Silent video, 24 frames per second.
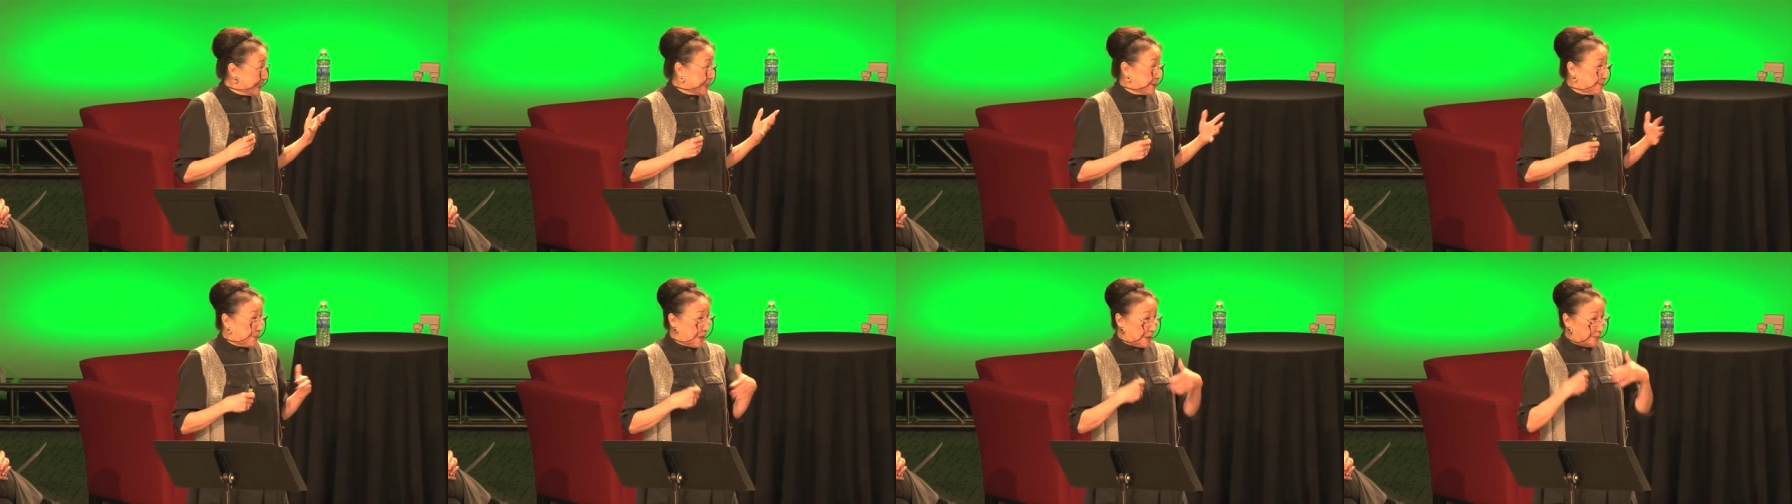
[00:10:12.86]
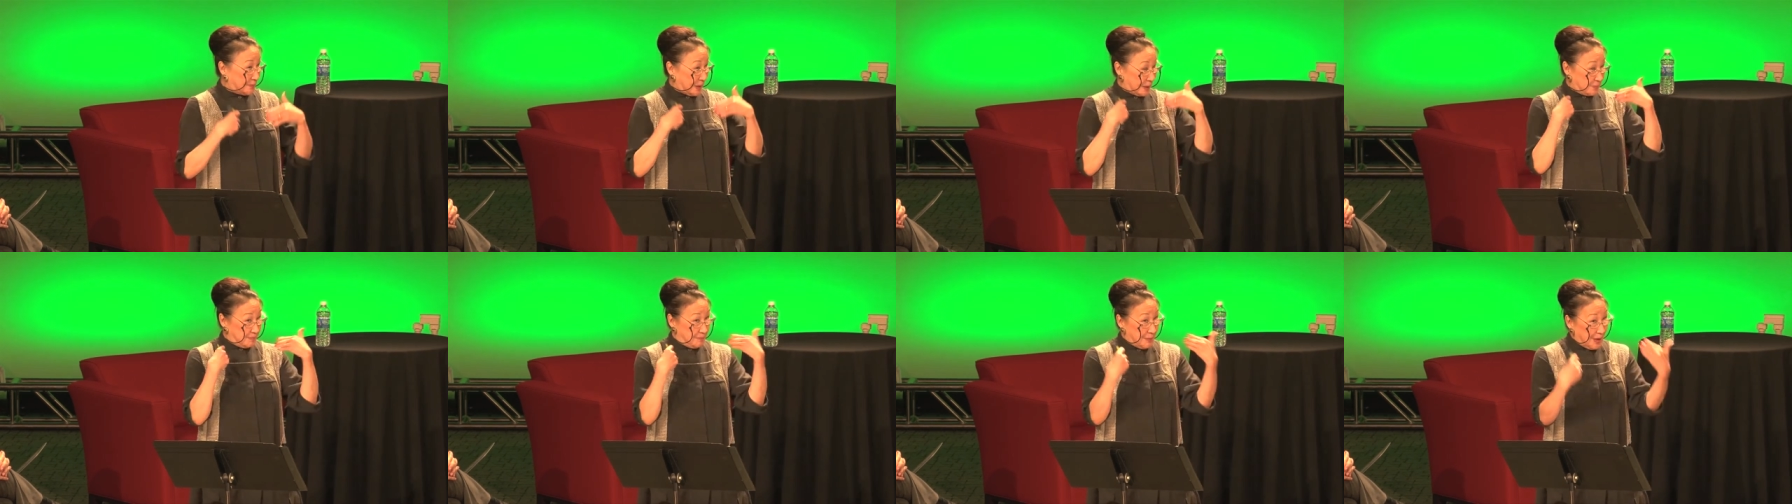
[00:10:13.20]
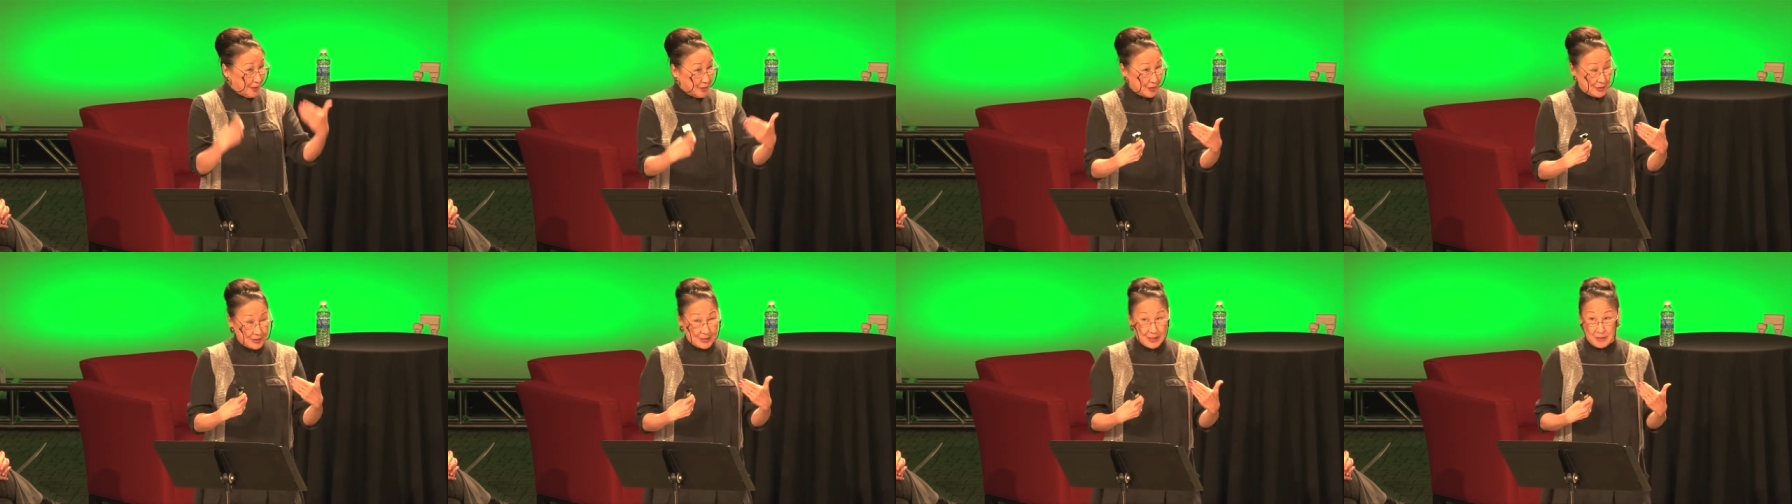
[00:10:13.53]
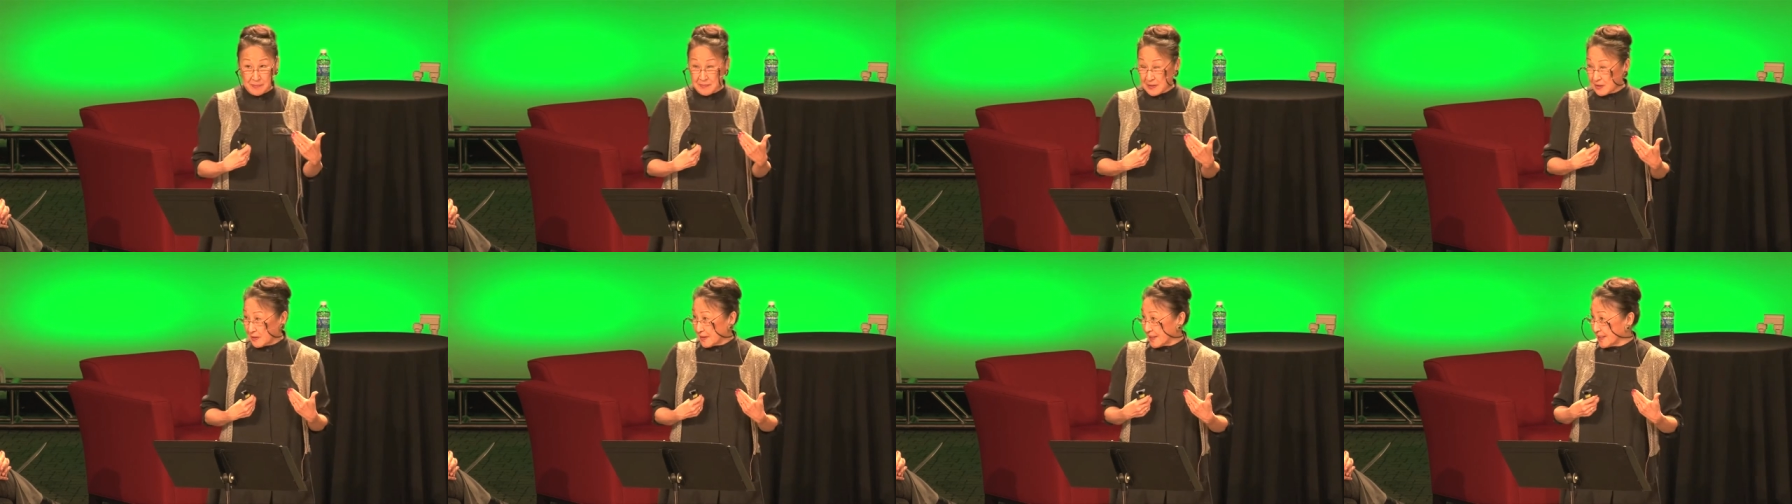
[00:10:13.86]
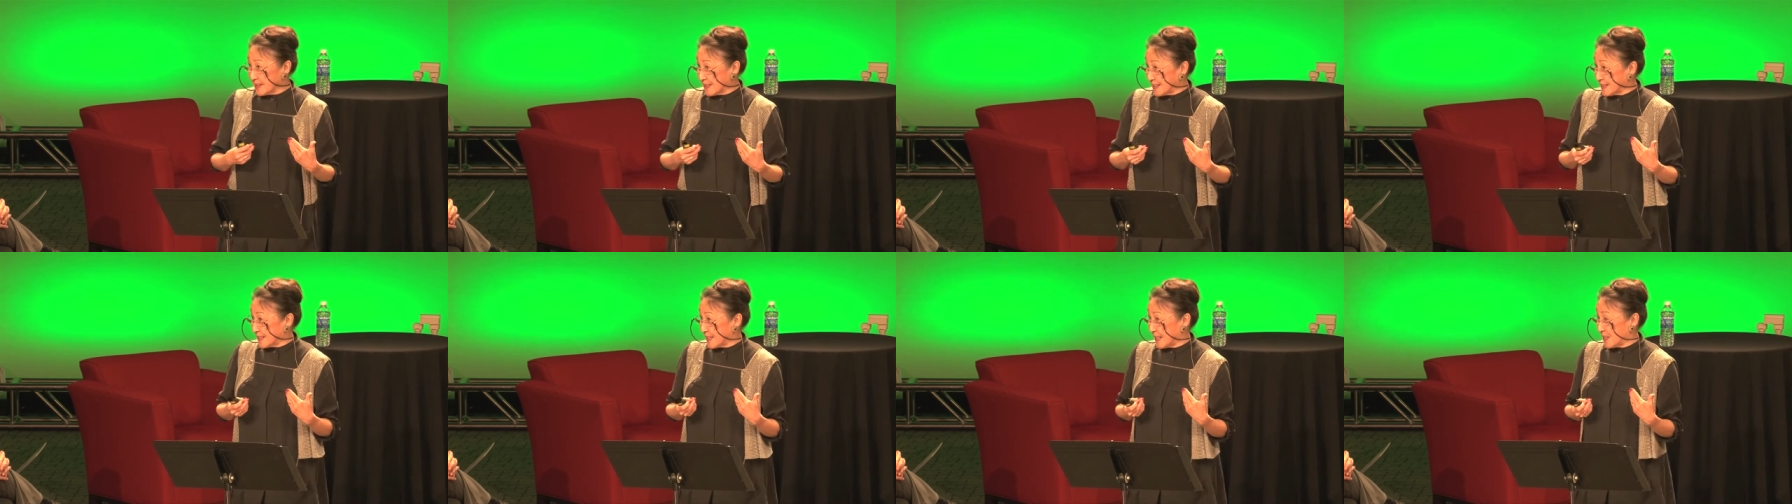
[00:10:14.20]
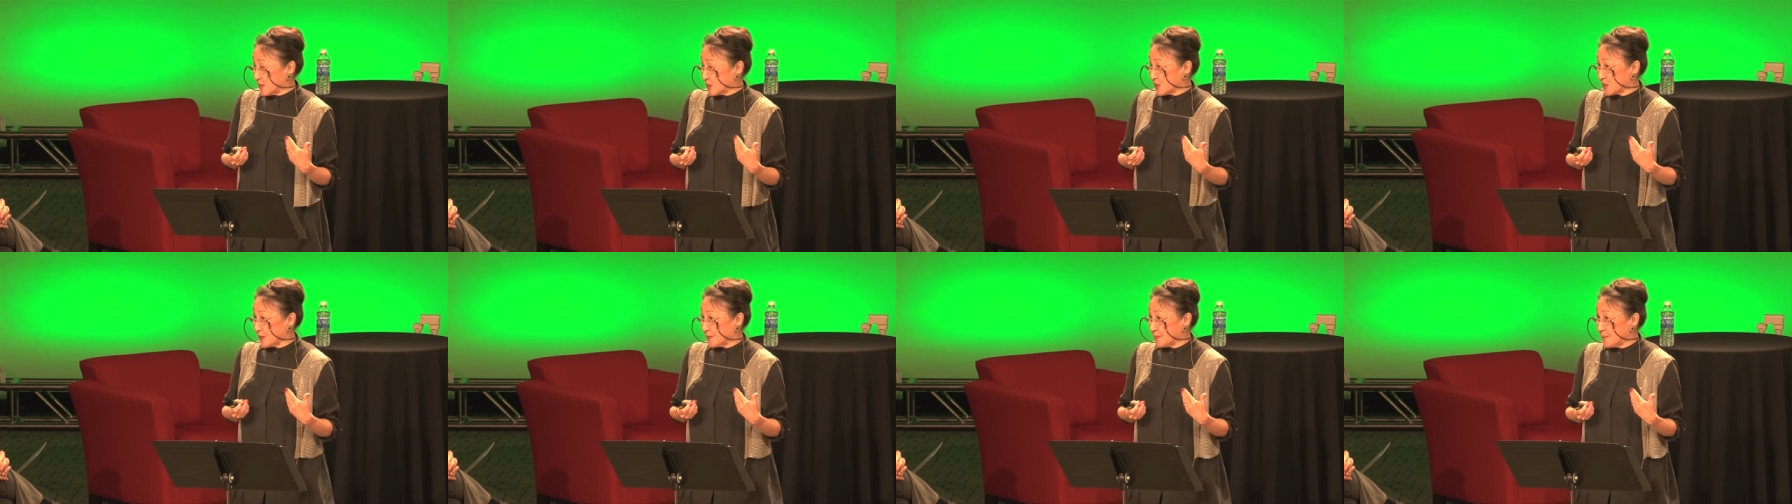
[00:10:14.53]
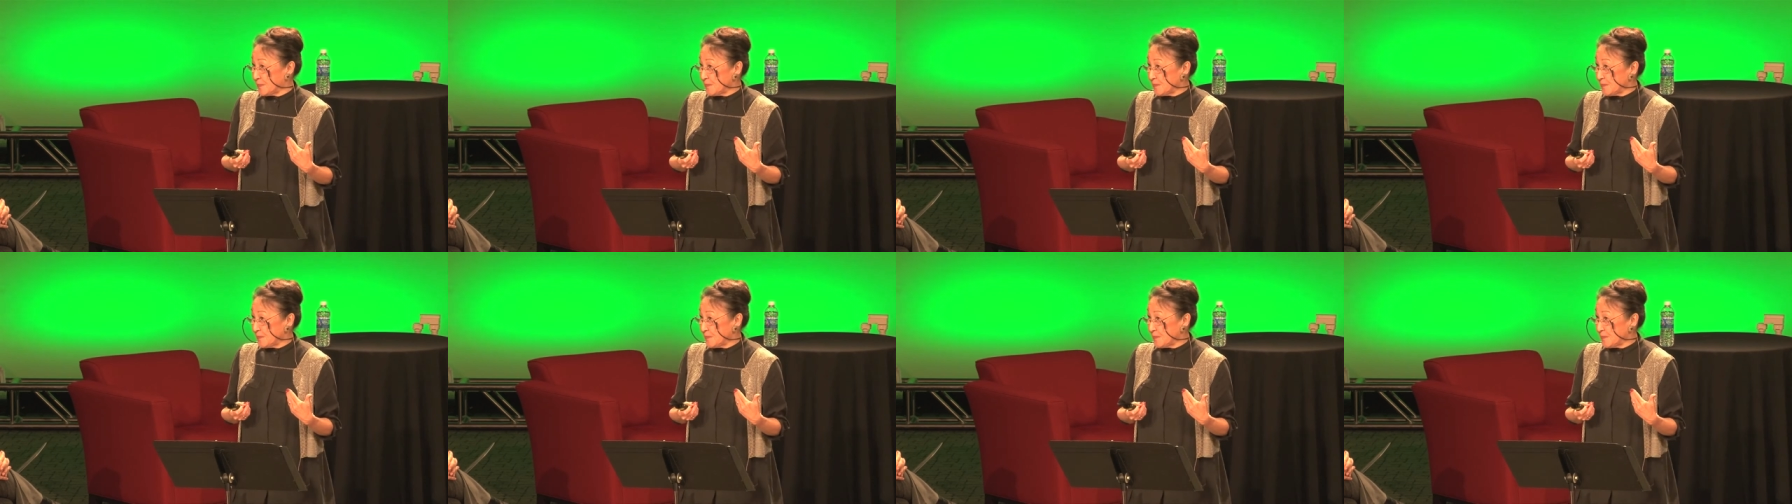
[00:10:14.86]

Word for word: about my mother's Americanization.